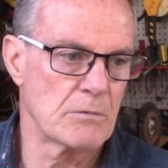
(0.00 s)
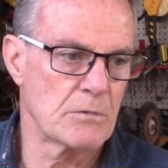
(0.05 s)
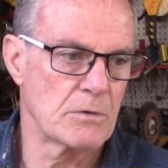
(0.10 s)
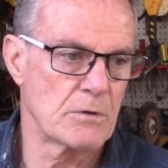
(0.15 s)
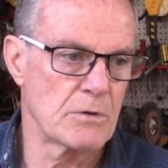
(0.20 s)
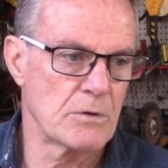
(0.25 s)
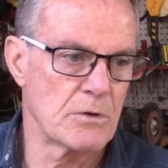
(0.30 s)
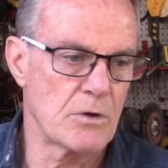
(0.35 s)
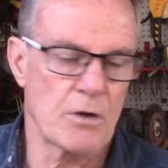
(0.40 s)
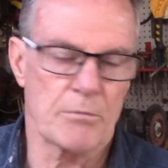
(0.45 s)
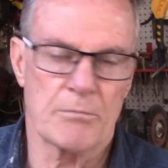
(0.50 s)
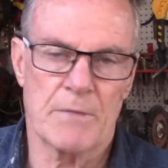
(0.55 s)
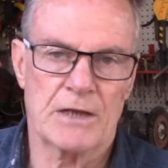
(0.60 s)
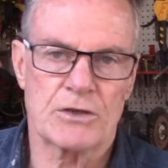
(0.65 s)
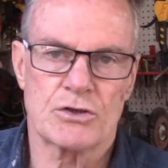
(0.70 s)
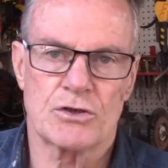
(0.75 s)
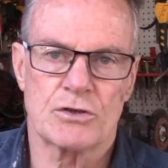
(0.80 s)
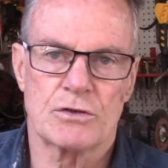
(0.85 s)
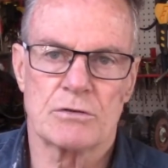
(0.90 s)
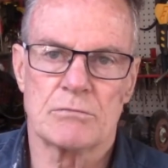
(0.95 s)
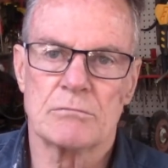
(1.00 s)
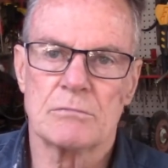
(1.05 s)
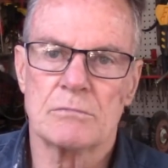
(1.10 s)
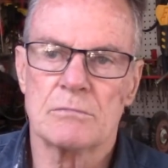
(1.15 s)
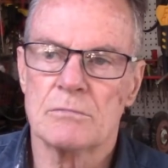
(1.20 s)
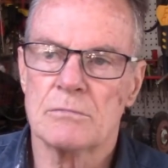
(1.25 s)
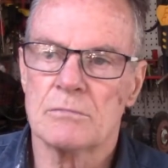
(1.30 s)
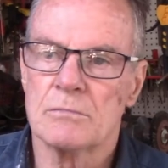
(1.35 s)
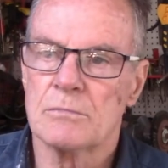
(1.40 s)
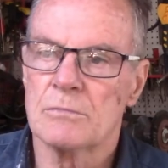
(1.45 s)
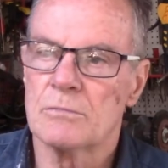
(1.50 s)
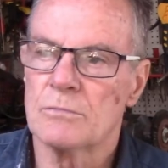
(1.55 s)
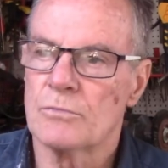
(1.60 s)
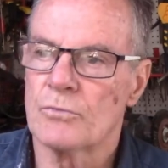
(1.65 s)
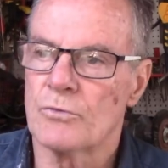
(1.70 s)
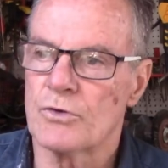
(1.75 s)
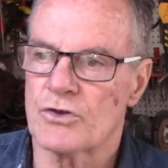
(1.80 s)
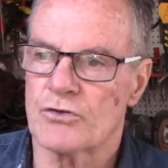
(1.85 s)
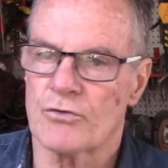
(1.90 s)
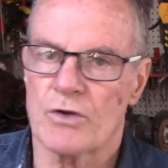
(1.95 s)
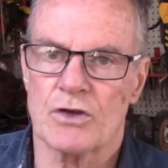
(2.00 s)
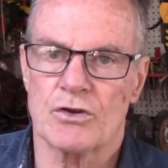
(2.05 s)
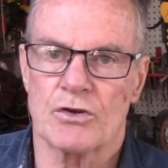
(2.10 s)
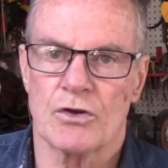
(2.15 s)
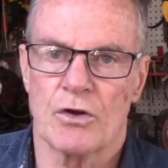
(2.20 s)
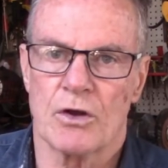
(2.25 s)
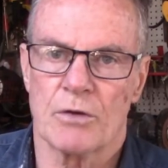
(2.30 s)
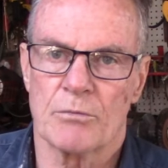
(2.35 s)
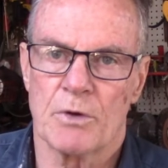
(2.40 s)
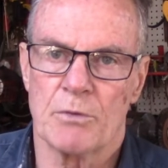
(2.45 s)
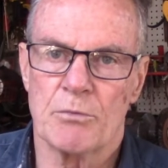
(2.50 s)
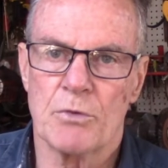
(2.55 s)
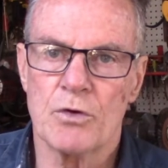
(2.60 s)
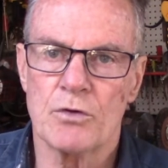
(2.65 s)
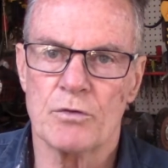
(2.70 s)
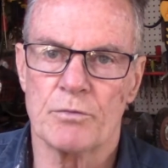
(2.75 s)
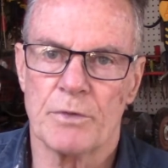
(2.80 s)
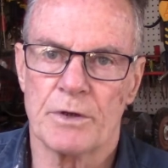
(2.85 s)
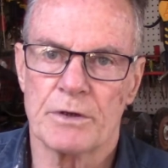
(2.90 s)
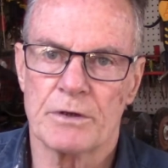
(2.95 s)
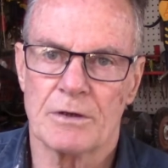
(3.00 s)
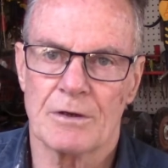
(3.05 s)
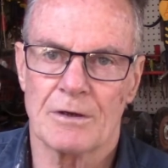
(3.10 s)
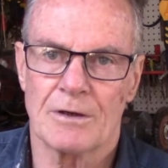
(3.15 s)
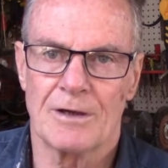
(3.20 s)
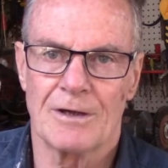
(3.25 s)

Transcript: not much restriction on my movement,